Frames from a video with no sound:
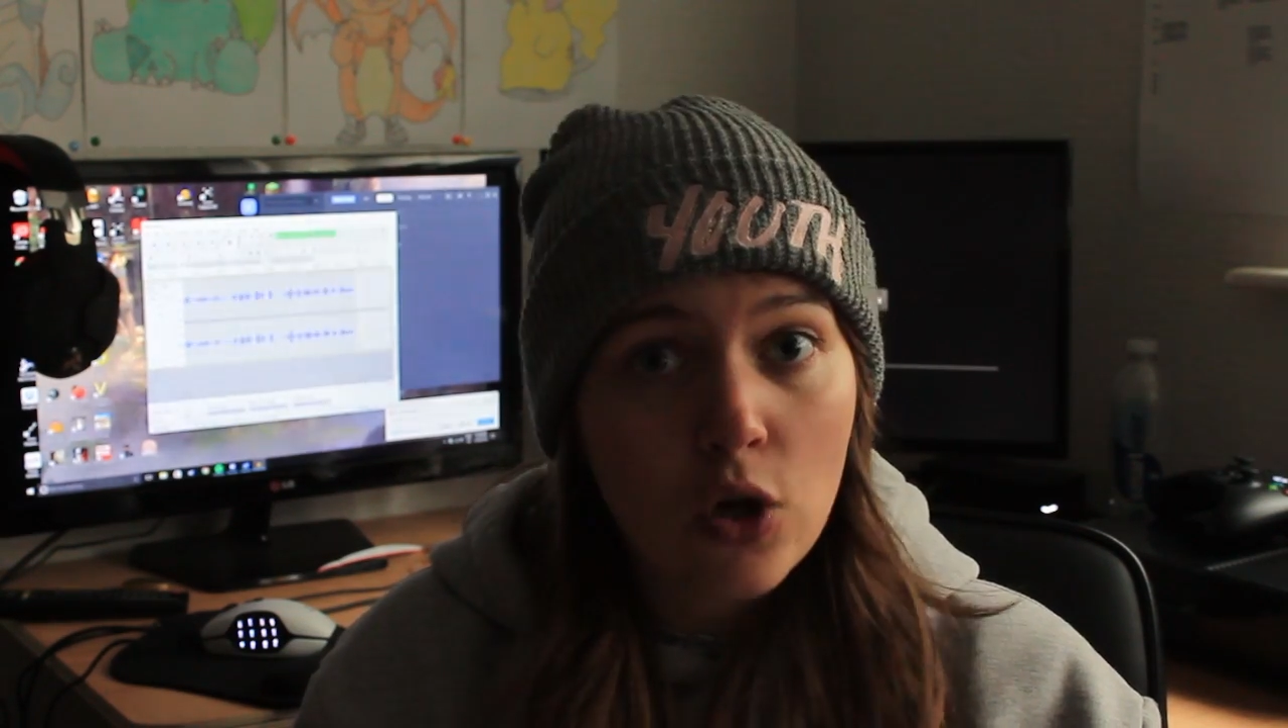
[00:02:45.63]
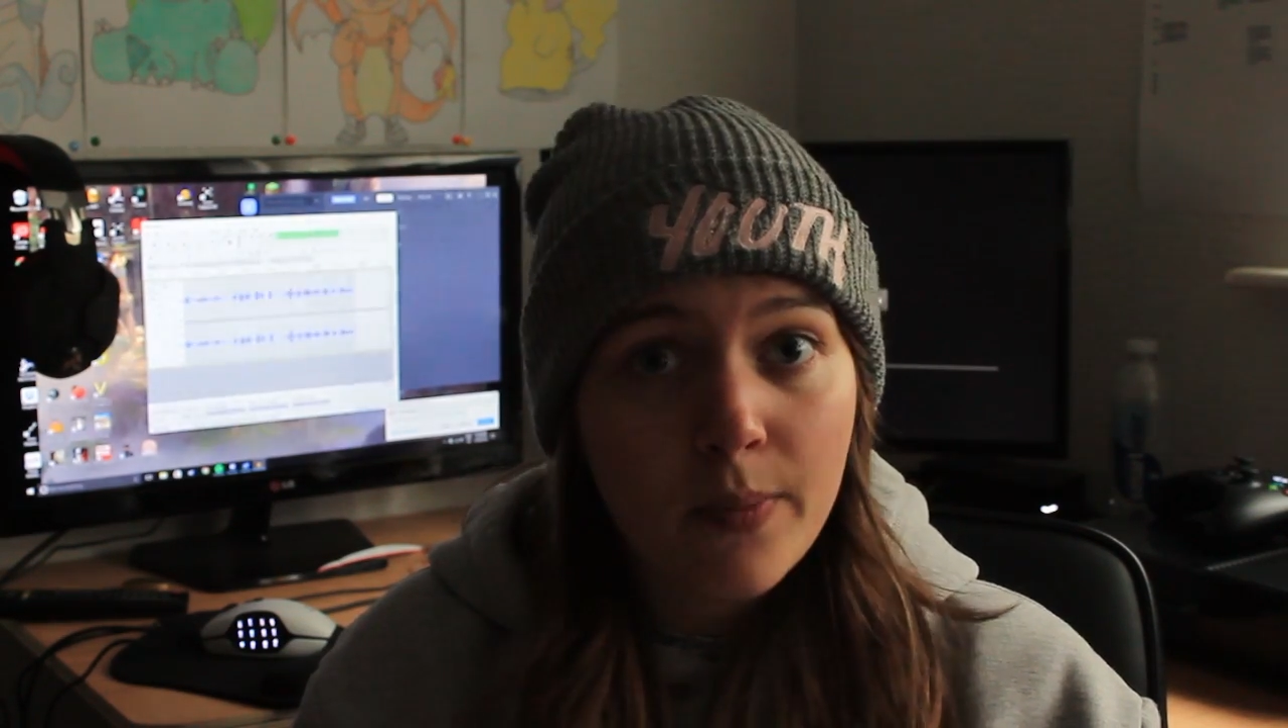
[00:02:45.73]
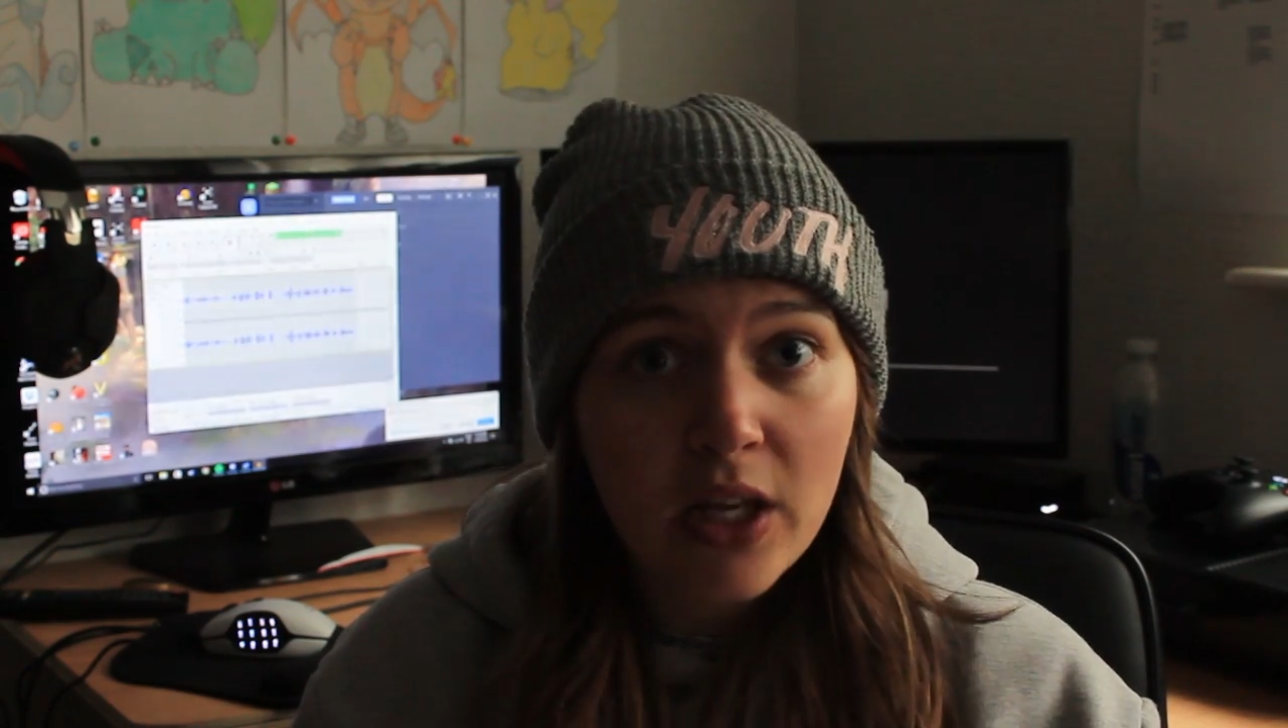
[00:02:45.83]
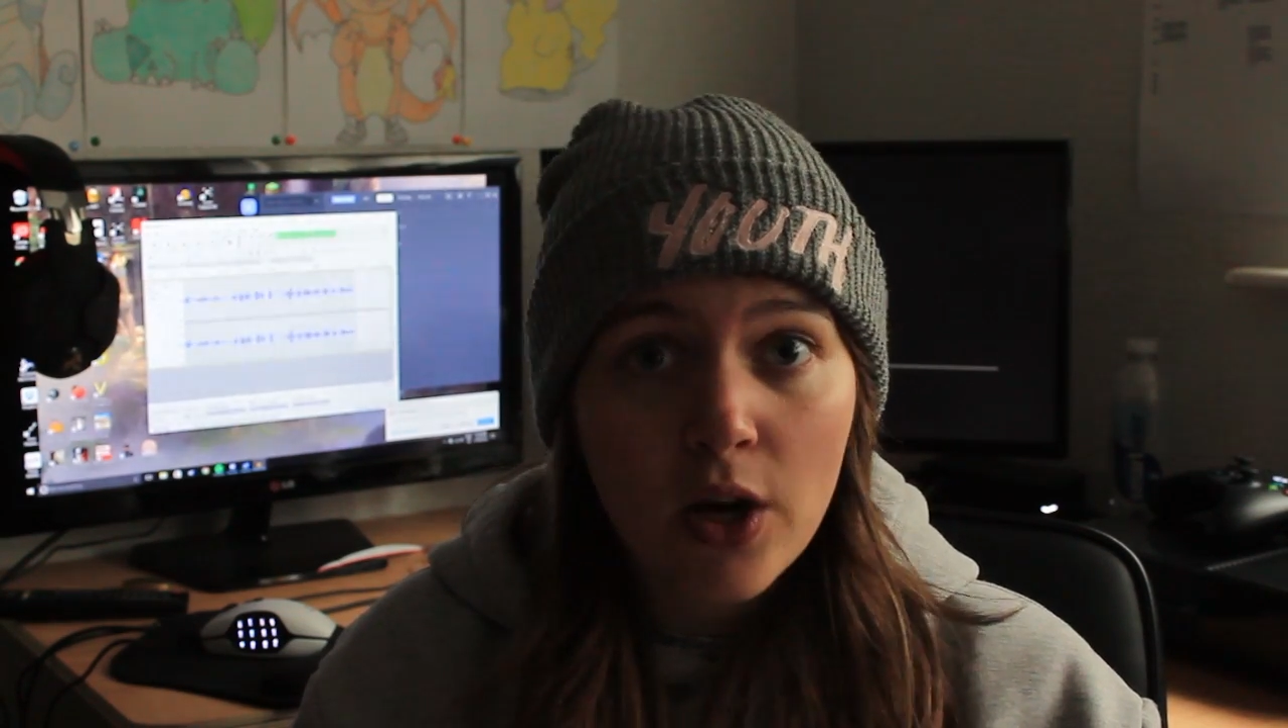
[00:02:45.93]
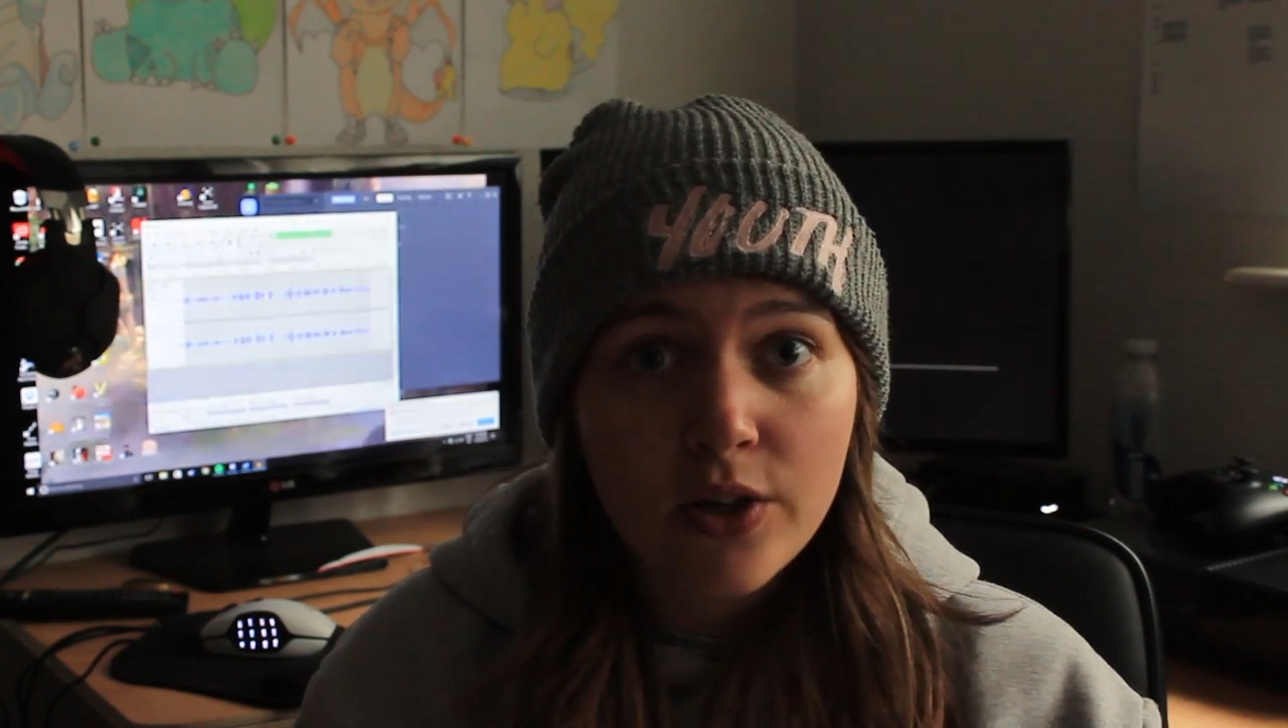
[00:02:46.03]

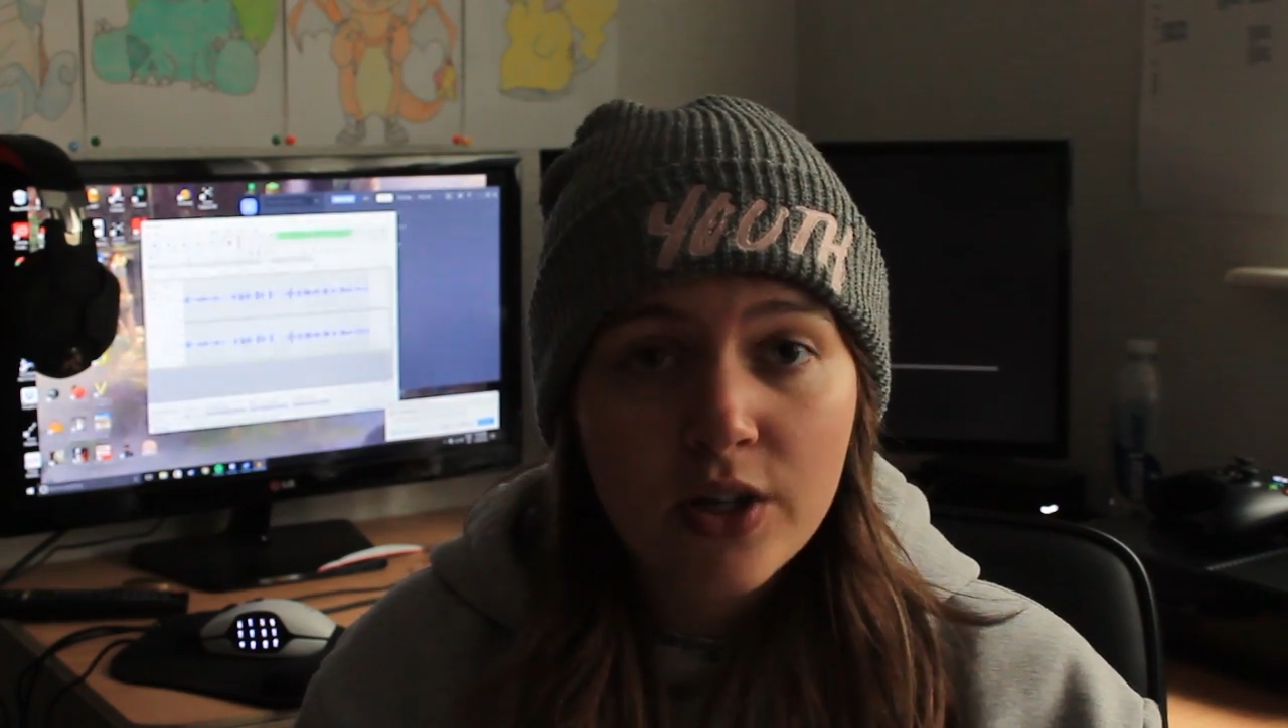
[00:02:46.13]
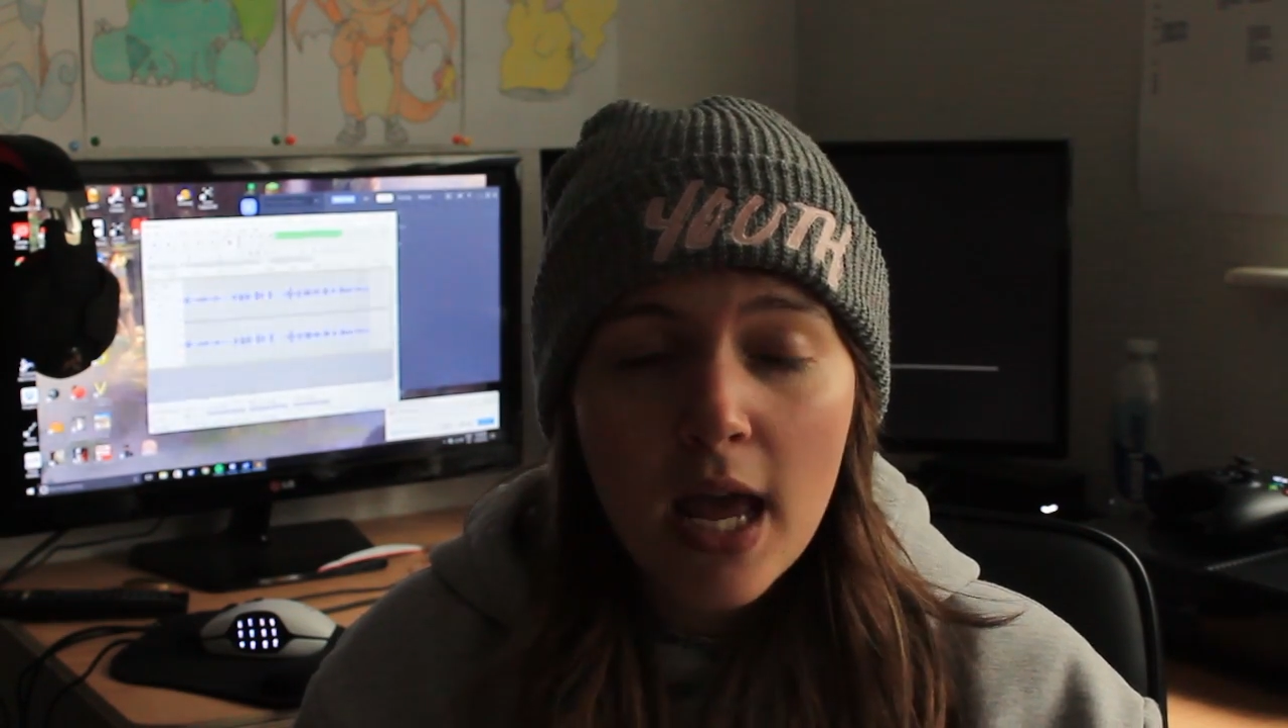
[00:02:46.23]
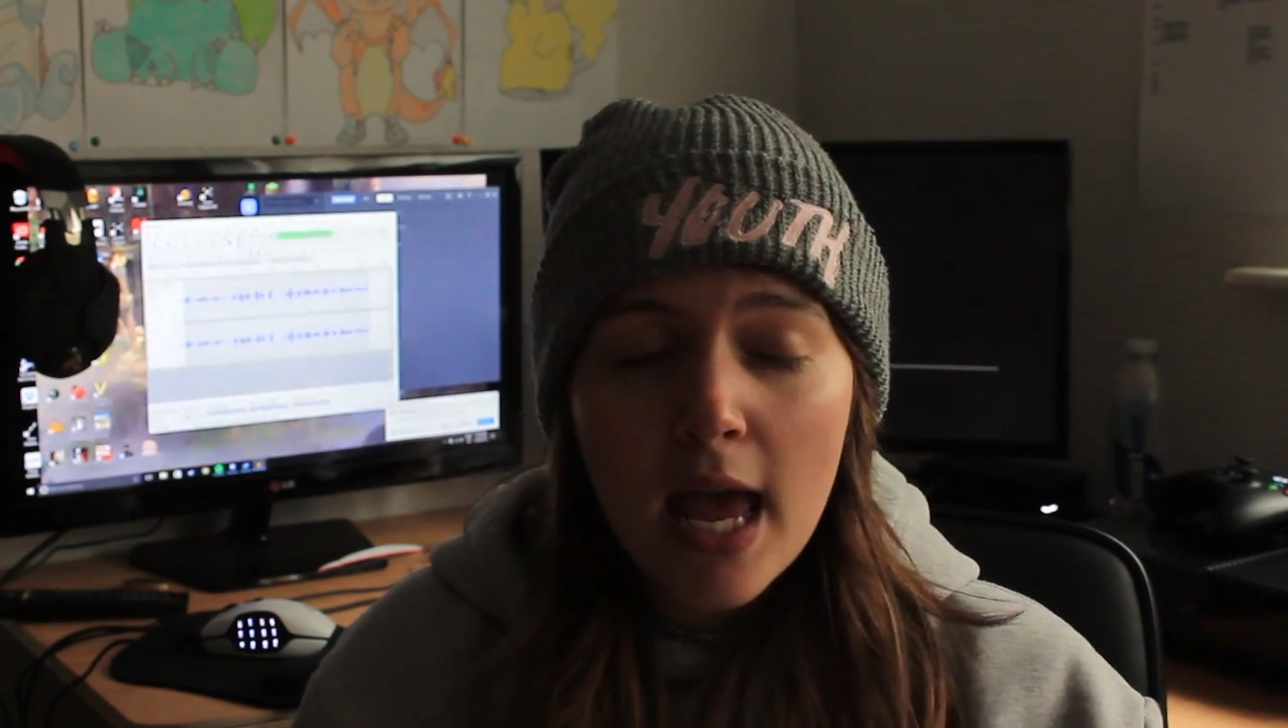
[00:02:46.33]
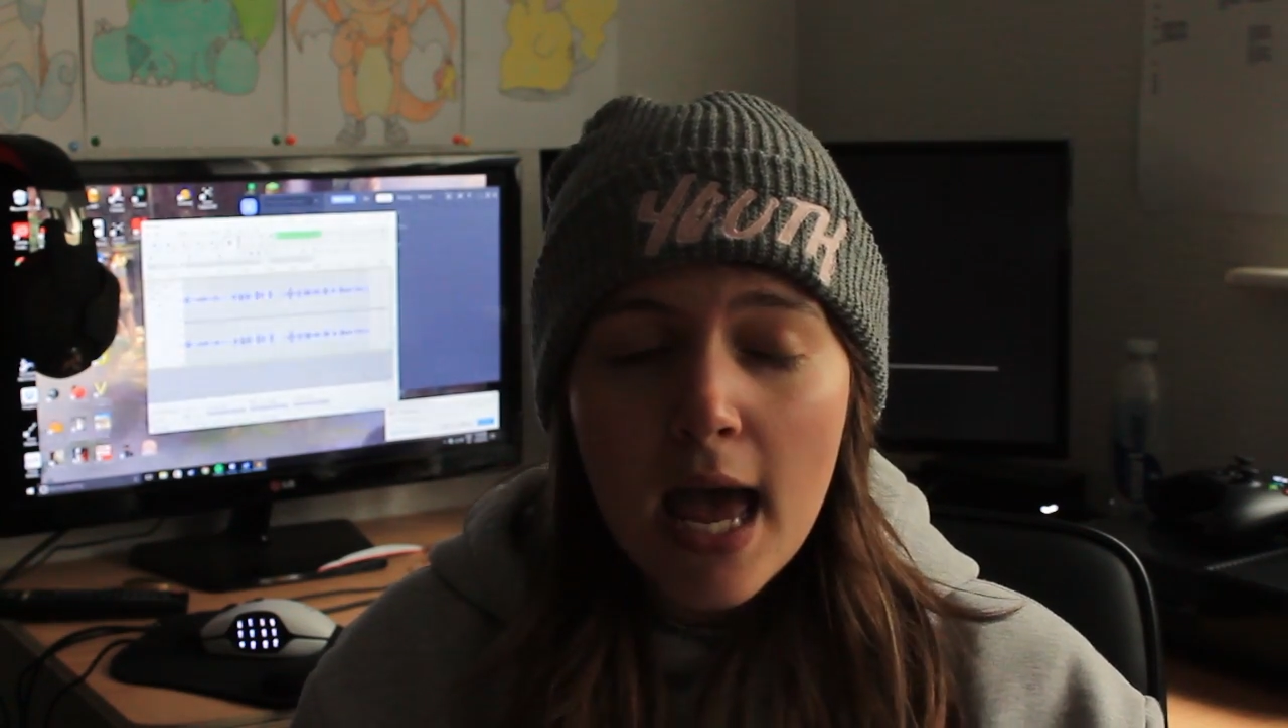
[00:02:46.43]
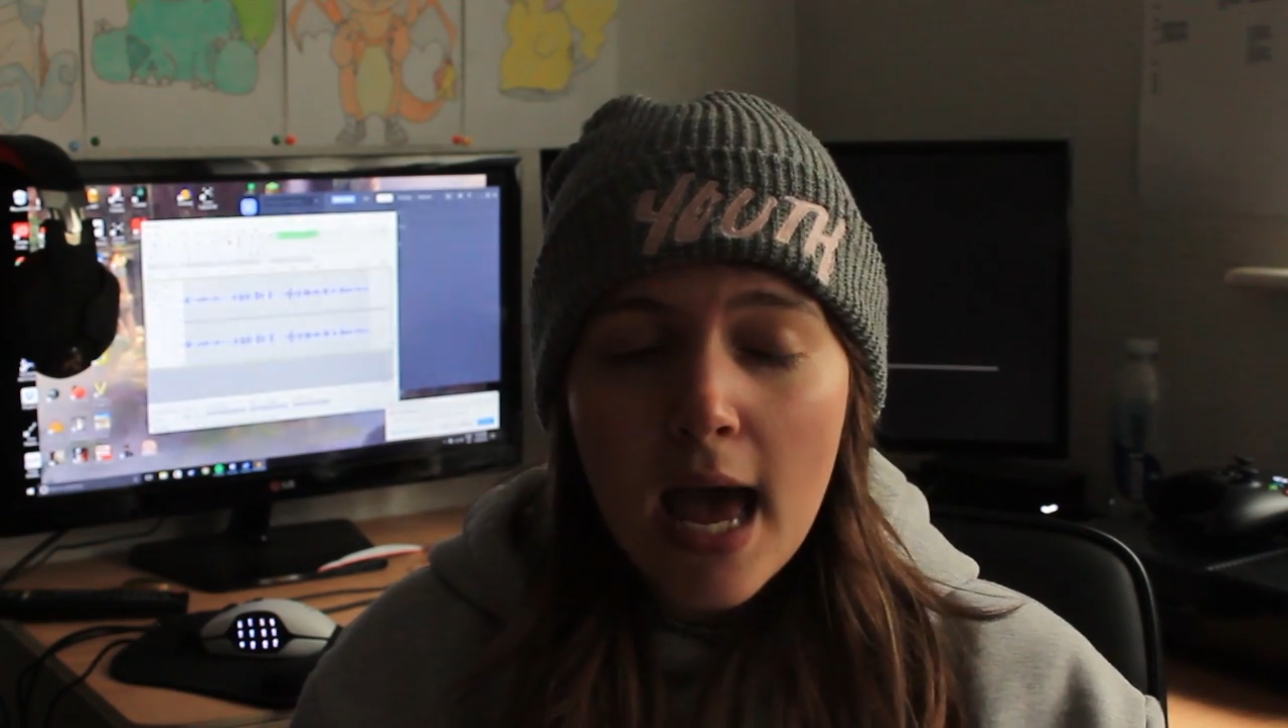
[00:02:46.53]
going to be good.